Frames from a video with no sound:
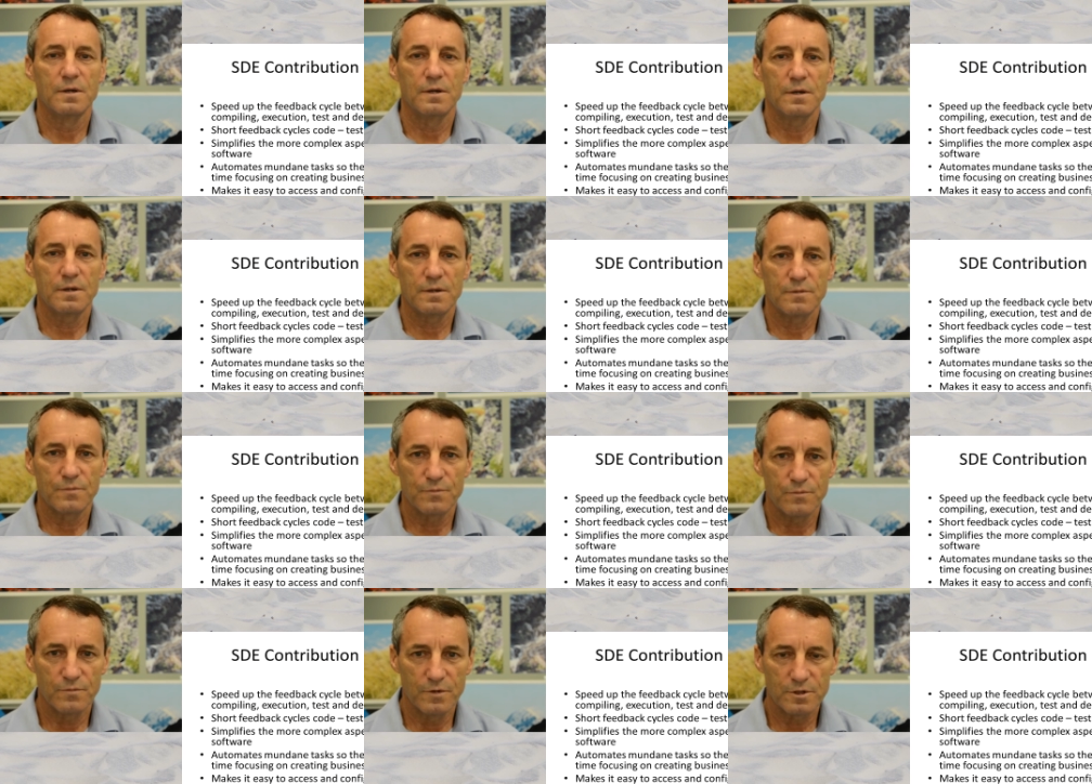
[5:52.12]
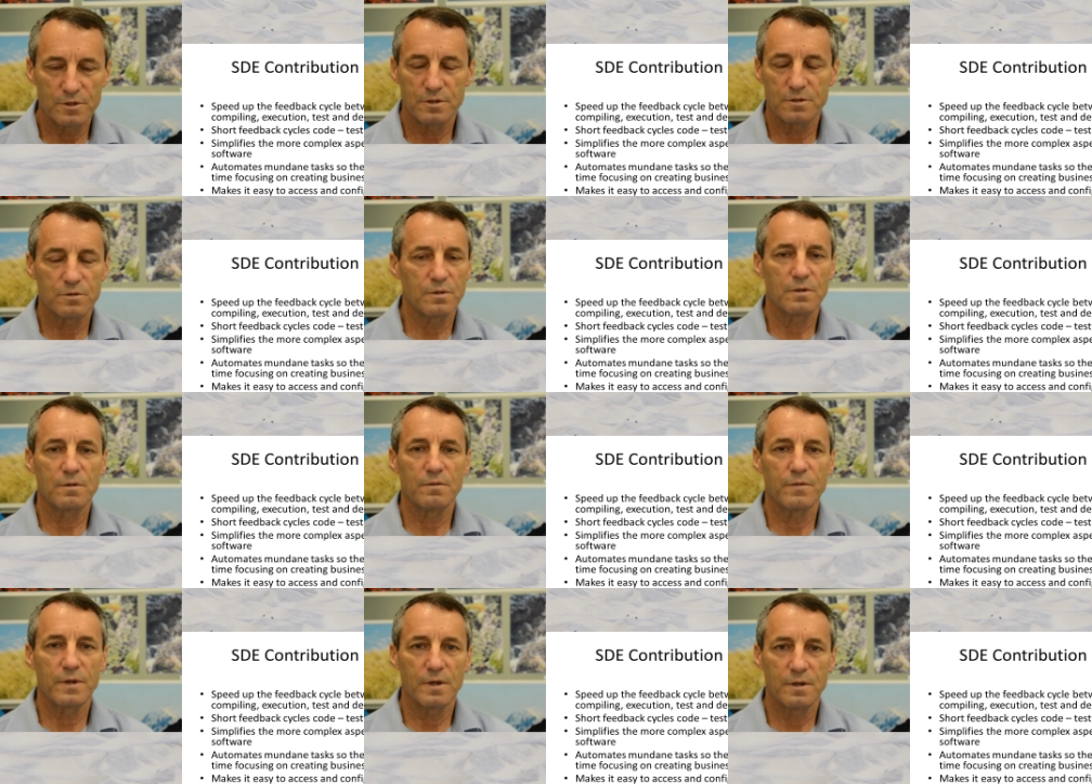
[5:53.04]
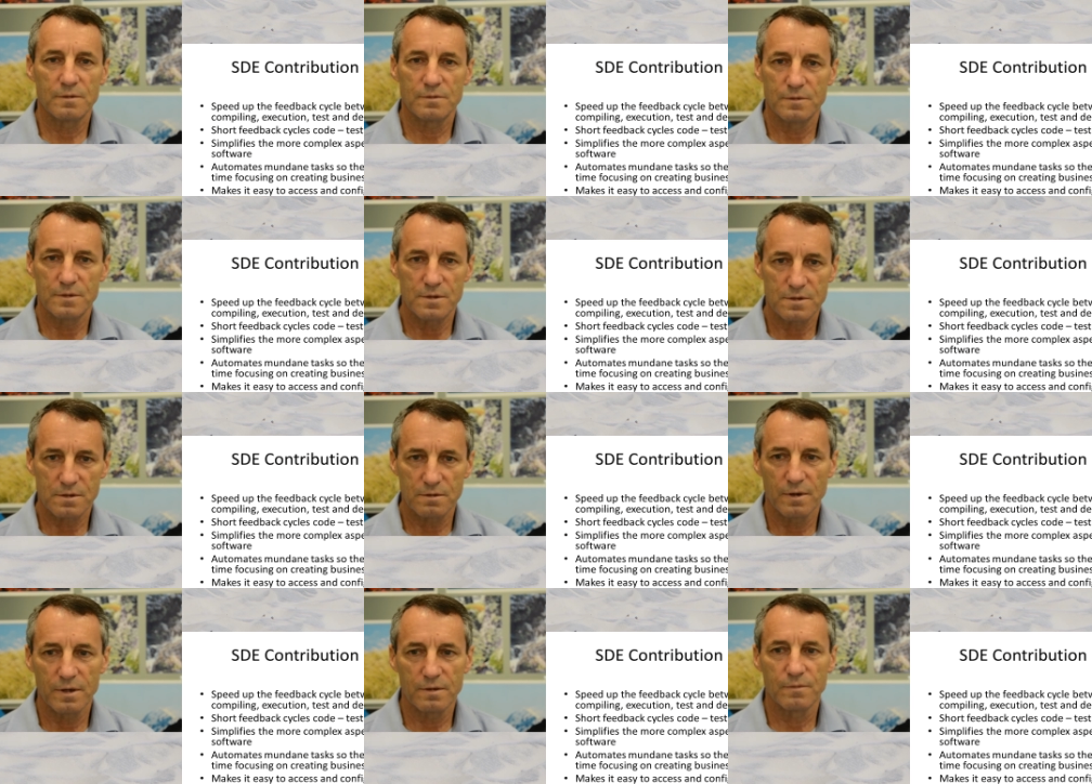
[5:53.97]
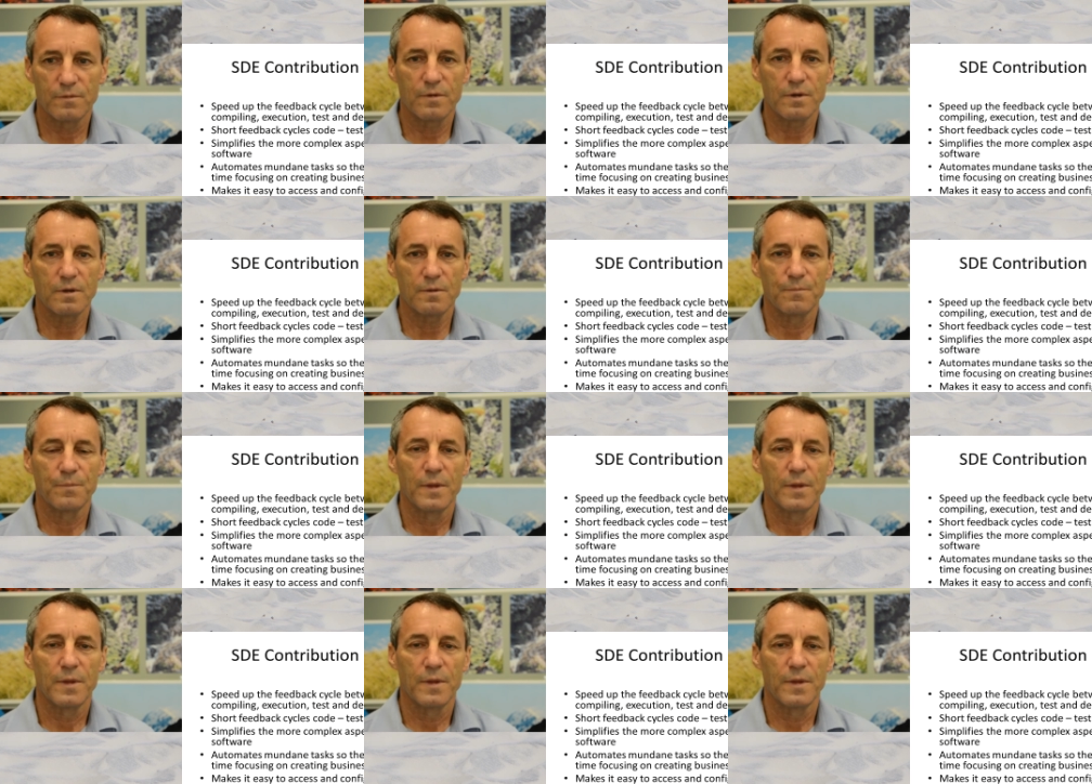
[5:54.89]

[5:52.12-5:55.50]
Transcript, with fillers: uh, version control there is a great thing.